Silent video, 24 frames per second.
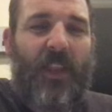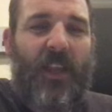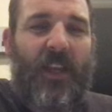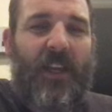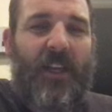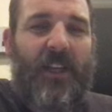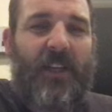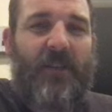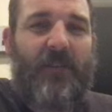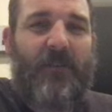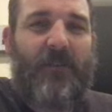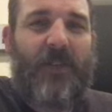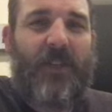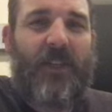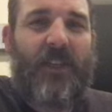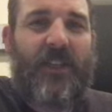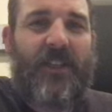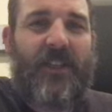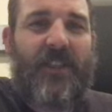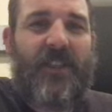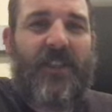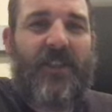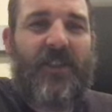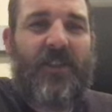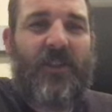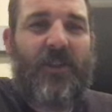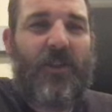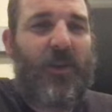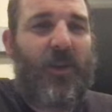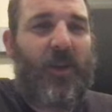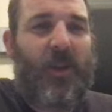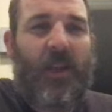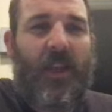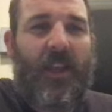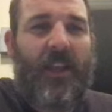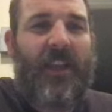Um, it's
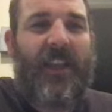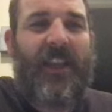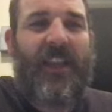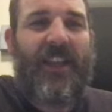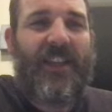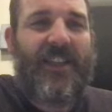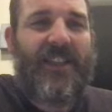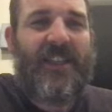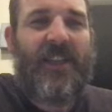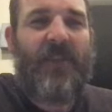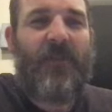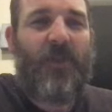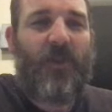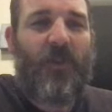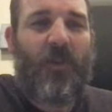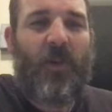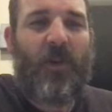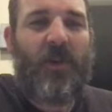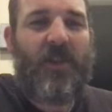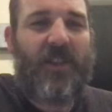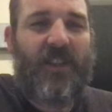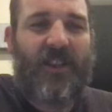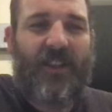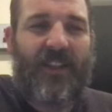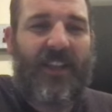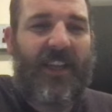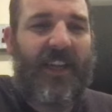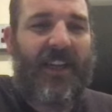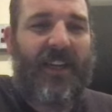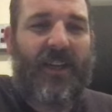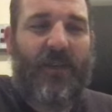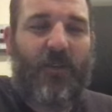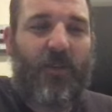and it gets even worse than that.